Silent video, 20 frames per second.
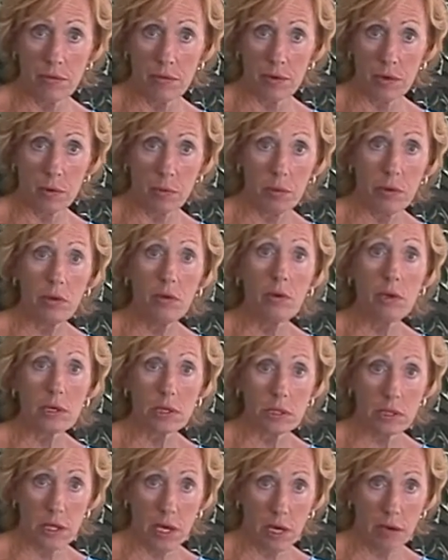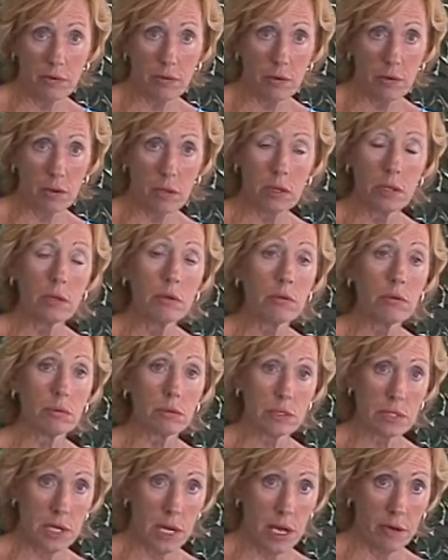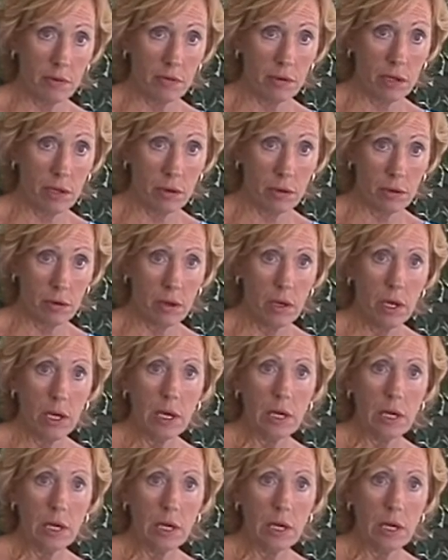therapeutic staff or the clinical staff here